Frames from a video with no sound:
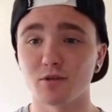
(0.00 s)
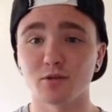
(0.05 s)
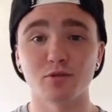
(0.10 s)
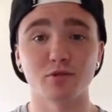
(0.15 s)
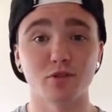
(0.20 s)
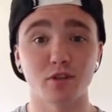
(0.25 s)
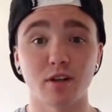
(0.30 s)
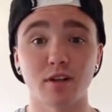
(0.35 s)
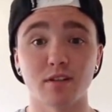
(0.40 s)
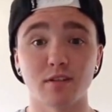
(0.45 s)

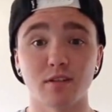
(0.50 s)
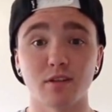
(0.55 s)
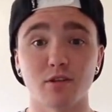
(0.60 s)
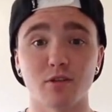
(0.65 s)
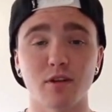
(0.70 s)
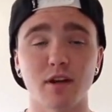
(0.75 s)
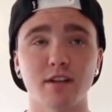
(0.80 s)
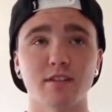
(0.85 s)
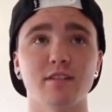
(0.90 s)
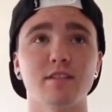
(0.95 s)
try it and tell you
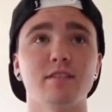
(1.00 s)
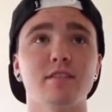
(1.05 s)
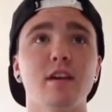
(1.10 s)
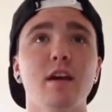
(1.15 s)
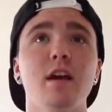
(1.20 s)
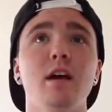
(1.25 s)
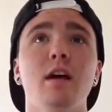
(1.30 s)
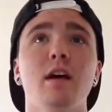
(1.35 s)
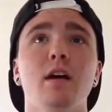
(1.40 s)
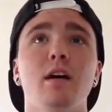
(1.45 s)
guys. It's
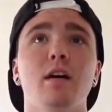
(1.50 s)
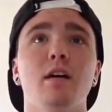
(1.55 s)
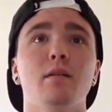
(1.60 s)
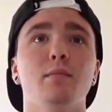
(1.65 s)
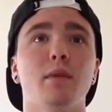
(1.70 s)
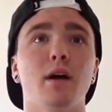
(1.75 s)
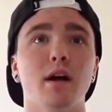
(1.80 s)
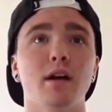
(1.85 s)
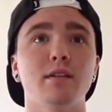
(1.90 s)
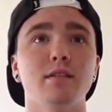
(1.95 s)

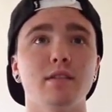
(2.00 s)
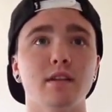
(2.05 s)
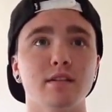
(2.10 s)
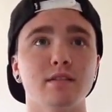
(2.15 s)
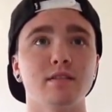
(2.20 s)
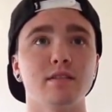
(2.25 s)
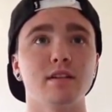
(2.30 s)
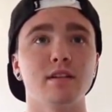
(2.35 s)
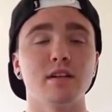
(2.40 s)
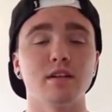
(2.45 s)
high
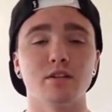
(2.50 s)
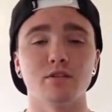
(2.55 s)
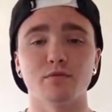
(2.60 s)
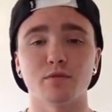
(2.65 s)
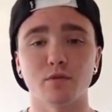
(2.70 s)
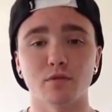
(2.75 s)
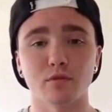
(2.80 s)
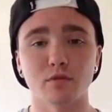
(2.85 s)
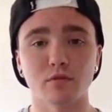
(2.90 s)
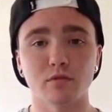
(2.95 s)
intensity
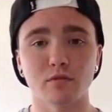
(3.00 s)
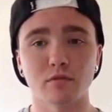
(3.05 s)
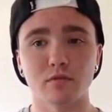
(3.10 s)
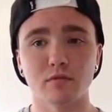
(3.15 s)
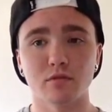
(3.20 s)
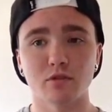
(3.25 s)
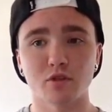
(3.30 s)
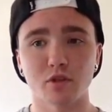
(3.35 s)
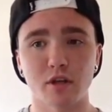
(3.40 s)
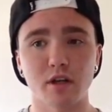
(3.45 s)
interval
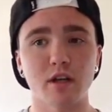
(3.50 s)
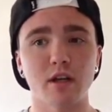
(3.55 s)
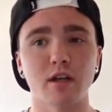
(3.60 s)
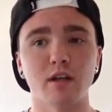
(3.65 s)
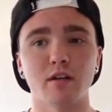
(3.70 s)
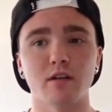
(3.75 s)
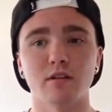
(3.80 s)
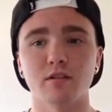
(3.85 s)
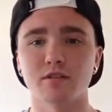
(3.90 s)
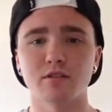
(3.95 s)

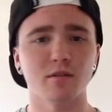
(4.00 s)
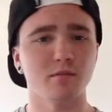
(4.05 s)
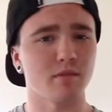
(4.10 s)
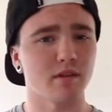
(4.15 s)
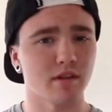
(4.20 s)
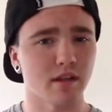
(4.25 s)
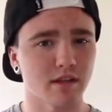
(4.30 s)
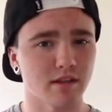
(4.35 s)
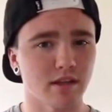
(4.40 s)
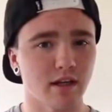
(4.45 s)
training or something
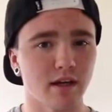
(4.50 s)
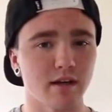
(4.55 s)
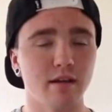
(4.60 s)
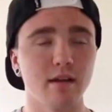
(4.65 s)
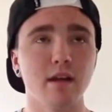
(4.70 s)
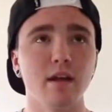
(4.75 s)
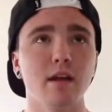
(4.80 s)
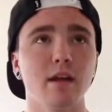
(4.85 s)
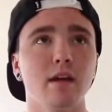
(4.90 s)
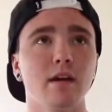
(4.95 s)
like that.
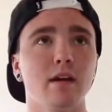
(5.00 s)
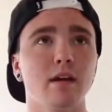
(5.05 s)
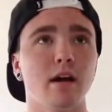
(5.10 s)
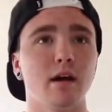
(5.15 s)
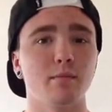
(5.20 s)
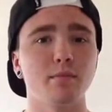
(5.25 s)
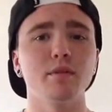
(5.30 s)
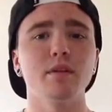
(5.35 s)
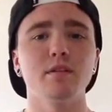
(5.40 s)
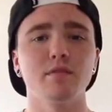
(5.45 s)
I
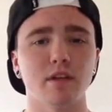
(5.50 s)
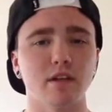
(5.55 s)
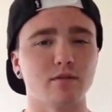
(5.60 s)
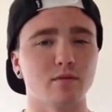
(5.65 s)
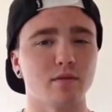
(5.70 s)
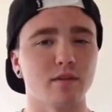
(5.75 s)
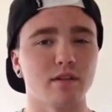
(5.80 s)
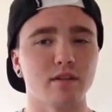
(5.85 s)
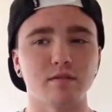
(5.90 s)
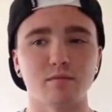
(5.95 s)
believe that's
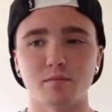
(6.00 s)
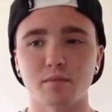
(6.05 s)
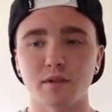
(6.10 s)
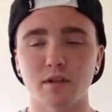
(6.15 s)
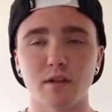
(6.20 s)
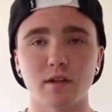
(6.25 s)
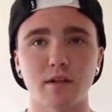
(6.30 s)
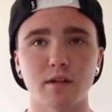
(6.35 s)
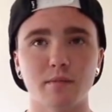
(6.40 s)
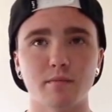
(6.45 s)
what it is. But
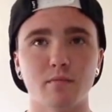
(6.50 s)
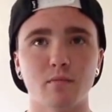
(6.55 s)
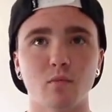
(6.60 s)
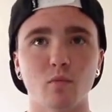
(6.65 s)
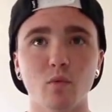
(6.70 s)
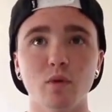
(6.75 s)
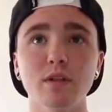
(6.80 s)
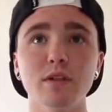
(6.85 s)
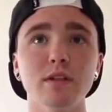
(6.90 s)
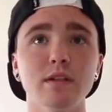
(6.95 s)

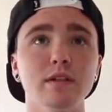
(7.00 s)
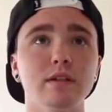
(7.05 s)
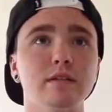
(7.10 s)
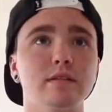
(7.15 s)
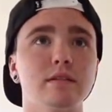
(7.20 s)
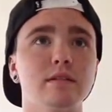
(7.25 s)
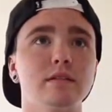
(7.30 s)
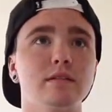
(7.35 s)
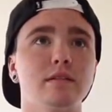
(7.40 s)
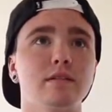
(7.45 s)
what it is,
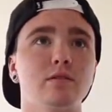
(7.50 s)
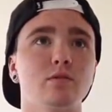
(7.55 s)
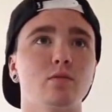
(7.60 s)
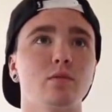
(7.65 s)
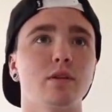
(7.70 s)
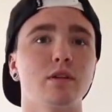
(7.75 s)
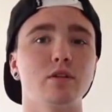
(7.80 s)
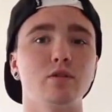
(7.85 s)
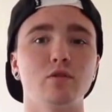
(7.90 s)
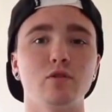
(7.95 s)
it's where
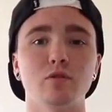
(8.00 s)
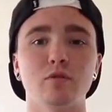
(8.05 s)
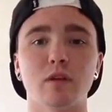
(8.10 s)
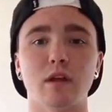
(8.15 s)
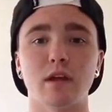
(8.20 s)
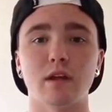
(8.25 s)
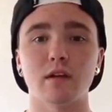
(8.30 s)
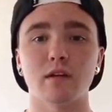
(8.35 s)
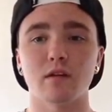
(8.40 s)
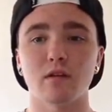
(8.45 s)
you do,
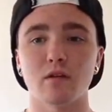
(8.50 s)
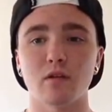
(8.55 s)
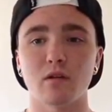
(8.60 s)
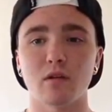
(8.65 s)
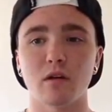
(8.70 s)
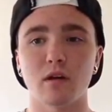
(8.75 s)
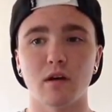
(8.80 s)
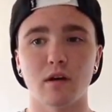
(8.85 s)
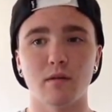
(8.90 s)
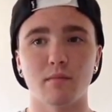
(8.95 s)
like,
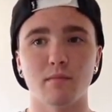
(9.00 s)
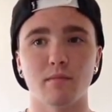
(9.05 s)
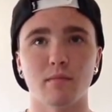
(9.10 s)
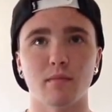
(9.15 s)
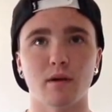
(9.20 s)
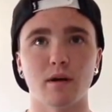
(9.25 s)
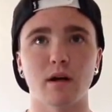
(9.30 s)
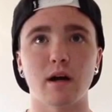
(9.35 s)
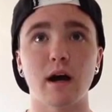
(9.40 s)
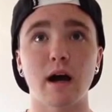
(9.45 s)

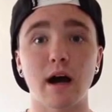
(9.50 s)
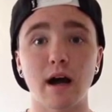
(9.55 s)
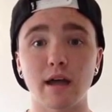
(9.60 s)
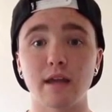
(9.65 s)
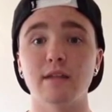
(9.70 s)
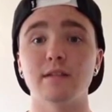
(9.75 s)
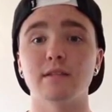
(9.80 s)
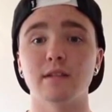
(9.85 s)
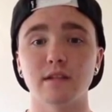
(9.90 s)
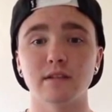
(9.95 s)
high
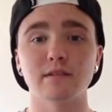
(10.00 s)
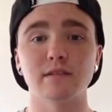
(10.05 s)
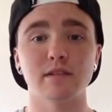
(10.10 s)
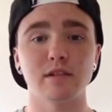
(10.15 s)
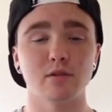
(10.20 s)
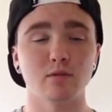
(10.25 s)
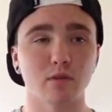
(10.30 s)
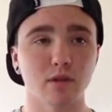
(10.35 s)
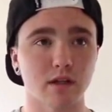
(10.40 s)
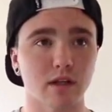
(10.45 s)
intensity
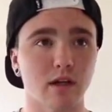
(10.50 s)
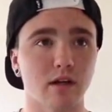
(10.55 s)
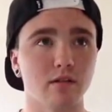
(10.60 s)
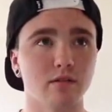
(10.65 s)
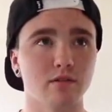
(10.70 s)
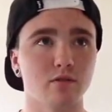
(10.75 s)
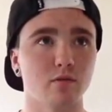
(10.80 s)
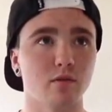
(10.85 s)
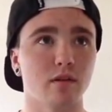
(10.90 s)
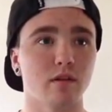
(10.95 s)

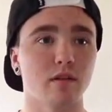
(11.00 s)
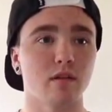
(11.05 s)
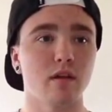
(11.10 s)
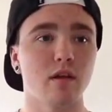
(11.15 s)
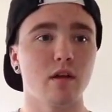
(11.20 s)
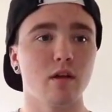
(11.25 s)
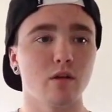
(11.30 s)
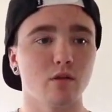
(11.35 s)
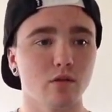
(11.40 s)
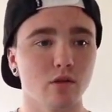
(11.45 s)
workouts with
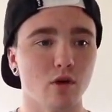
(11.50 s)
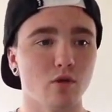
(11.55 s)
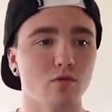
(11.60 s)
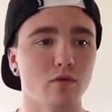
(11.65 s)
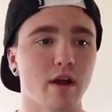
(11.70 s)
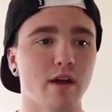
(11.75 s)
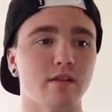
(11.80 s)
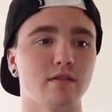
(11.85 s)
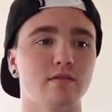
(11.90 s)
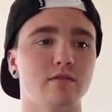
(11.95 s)
low
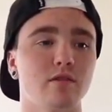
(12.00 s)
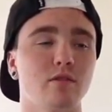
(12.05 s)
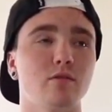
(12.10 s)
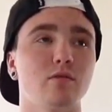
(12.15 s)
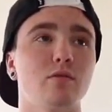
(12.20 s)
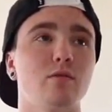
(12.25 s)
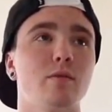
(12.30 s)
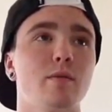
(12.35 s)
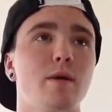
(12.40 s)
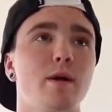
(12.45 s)
rest. So